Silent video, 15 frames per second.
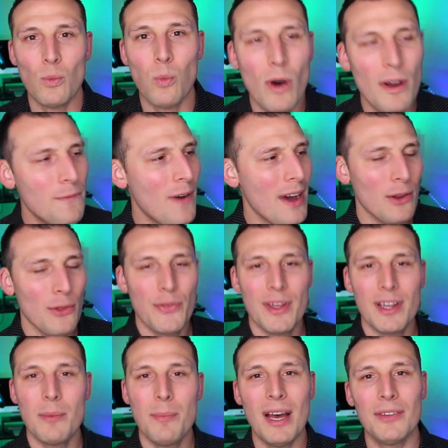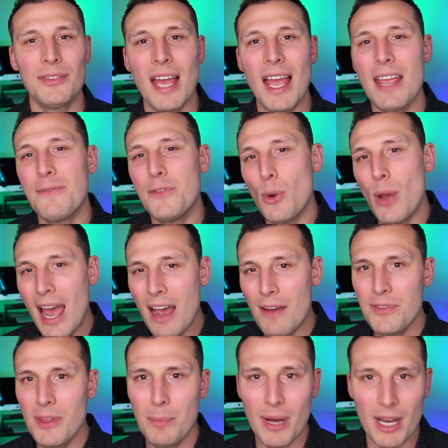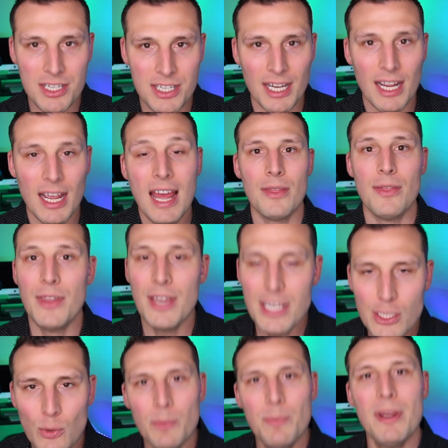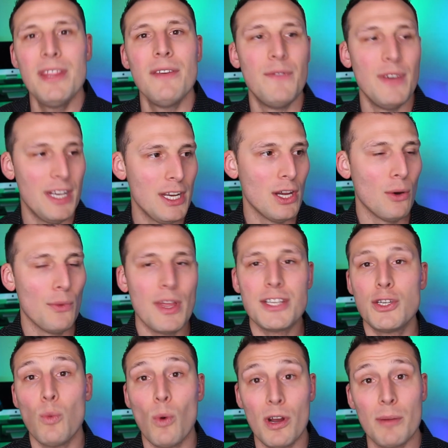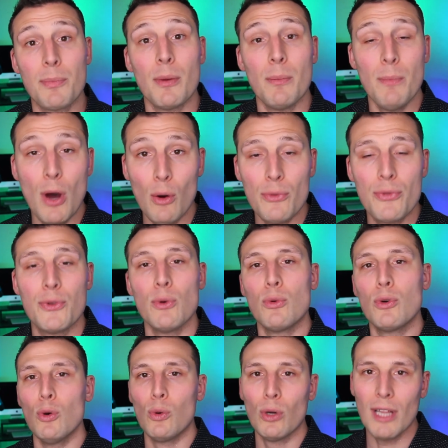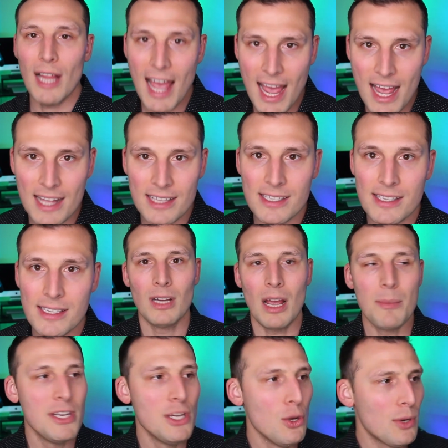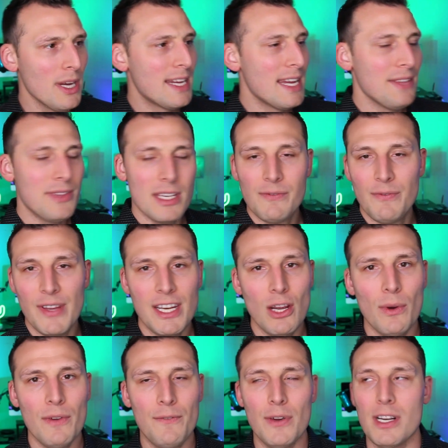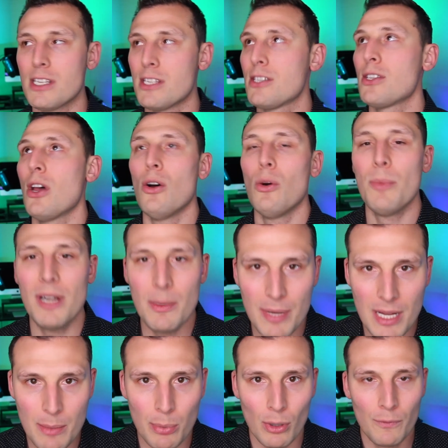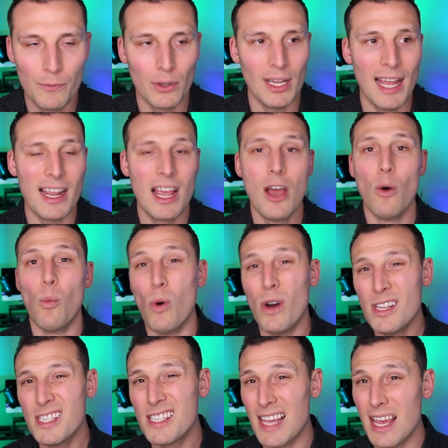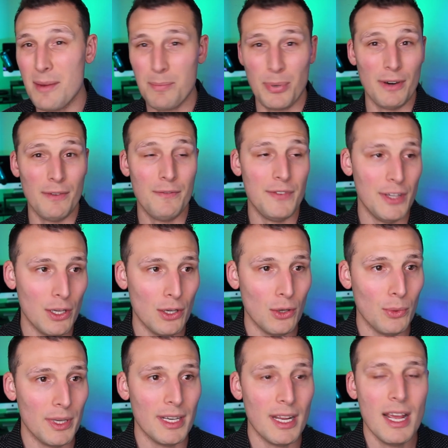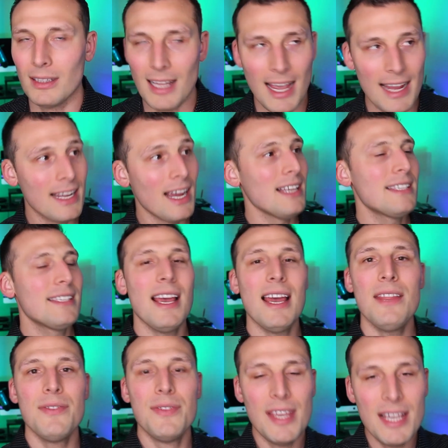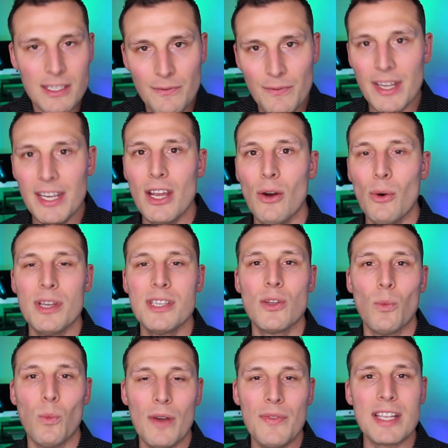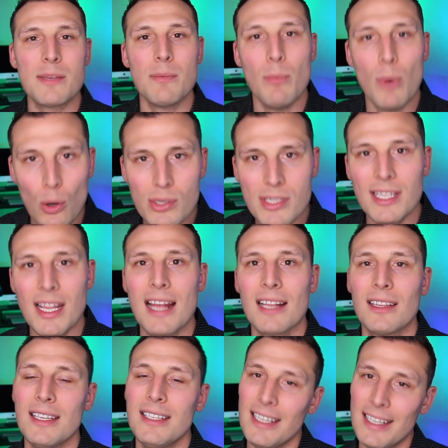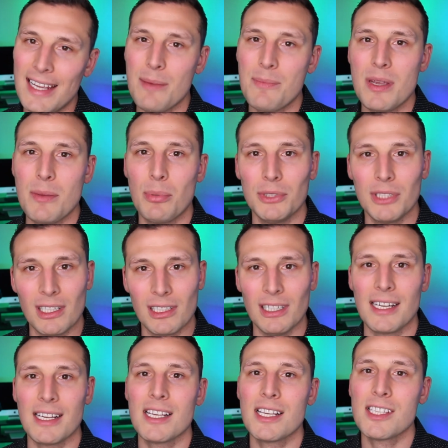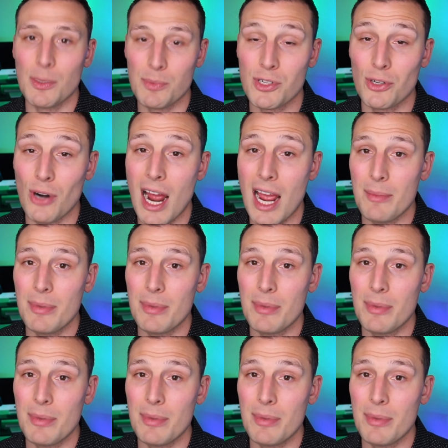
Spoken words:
one final thing about that, if you have the budget, this would be the video that you wanna promote through Google Ads. I mean, you could get this video in front of so many people for like 1 cent per view, and like I said, this video is the one that's most likely to get people to click subscribe.